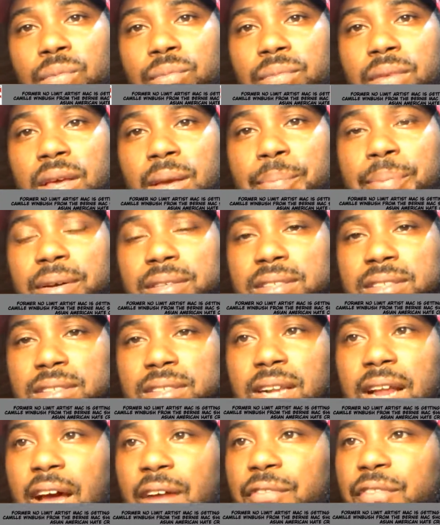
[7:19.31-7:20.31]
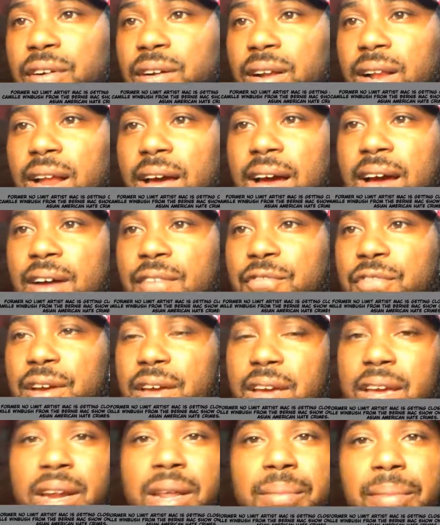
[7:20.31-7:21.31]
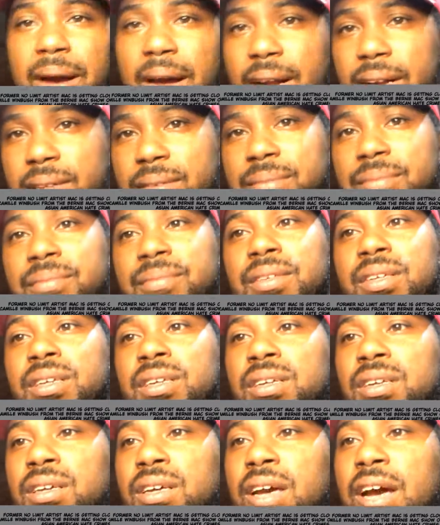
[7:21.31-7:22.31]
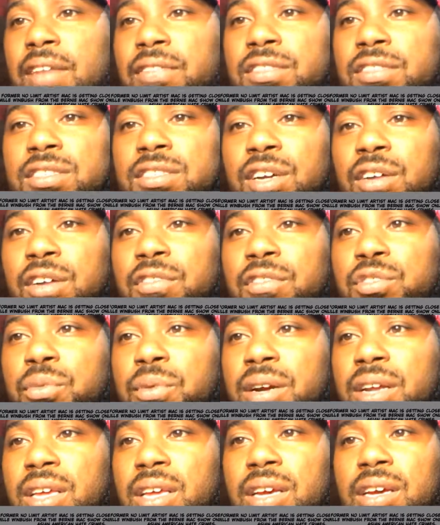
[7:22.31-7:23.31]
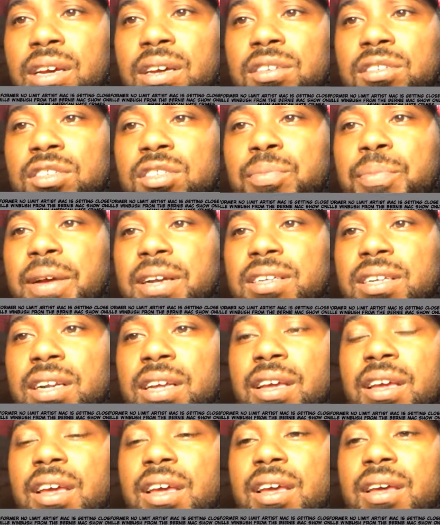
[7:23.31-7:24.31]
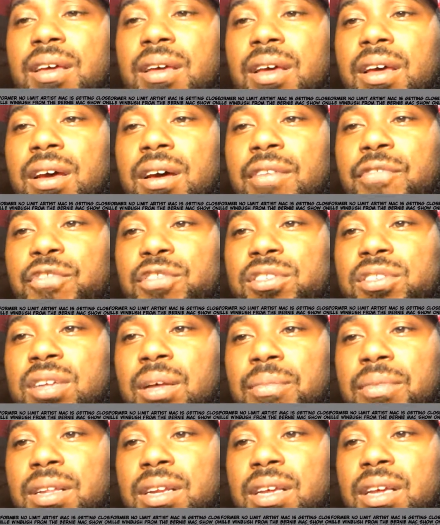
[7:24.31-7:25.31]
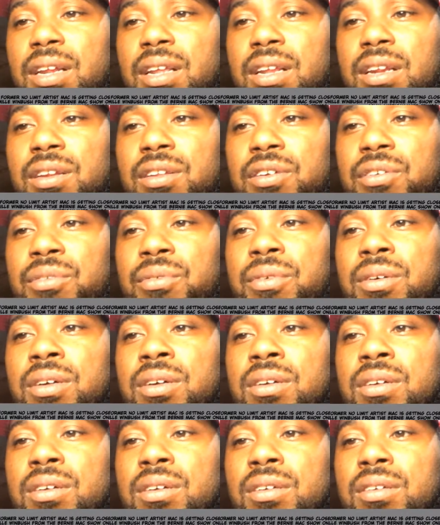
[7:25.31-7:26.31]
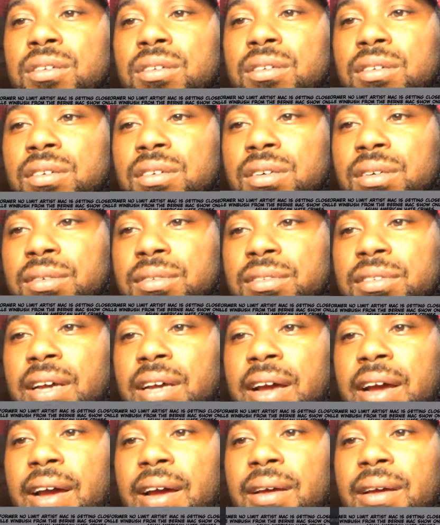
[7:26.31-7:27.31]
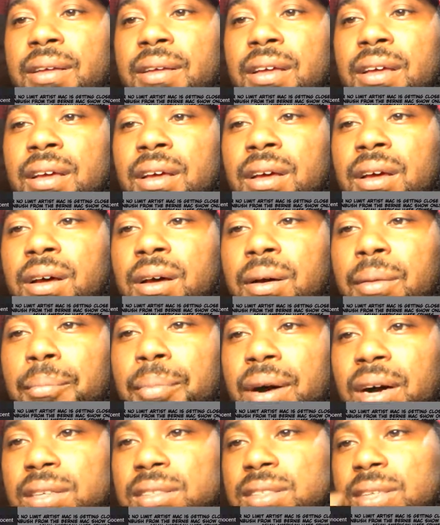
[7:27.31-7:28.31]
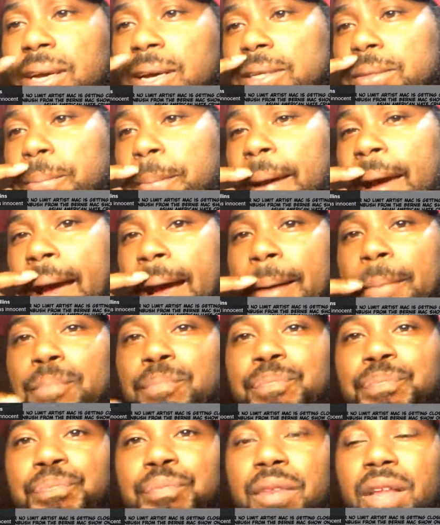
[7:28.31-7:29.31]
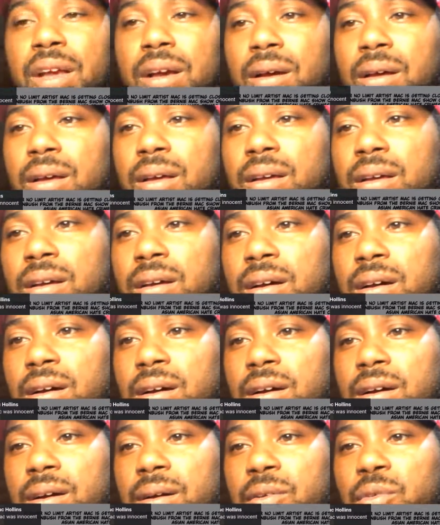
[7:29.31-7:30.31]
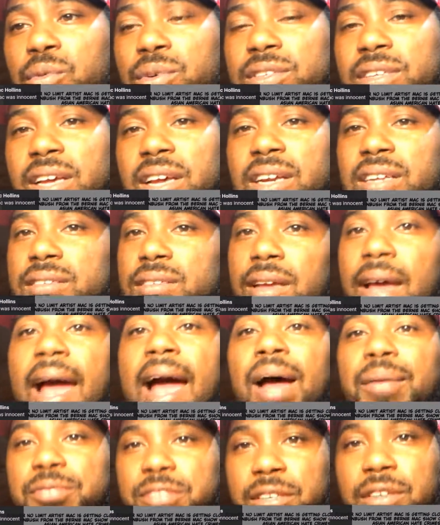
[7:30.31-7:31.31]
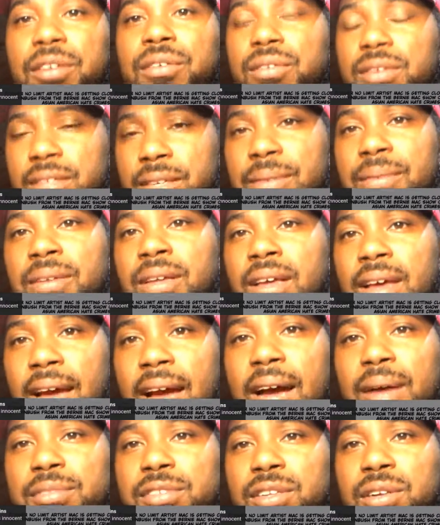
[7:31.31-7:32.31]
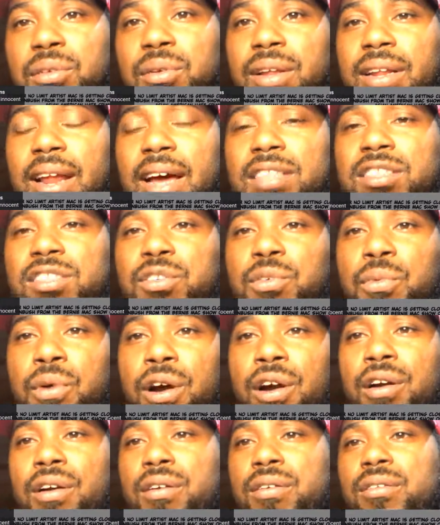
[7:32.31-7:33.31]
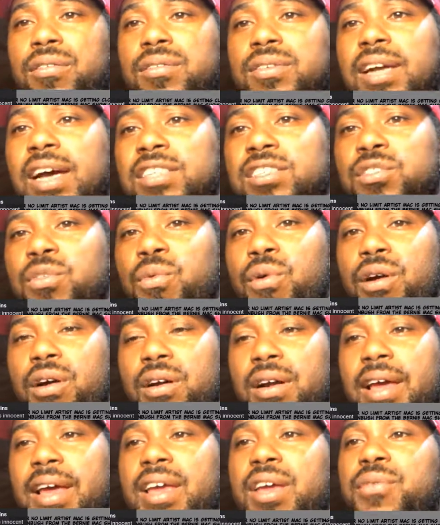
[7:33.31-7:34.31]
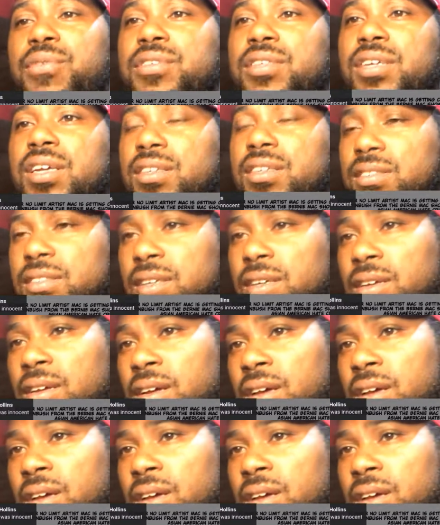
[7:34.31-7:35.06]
he puts his life on the line for anybody after serving 20 years, especially for something he didn't do. You know what I'm saying? Buck says Mac was innocent. Absolutely, absolutely. That's the word. That's the word, that he was innocent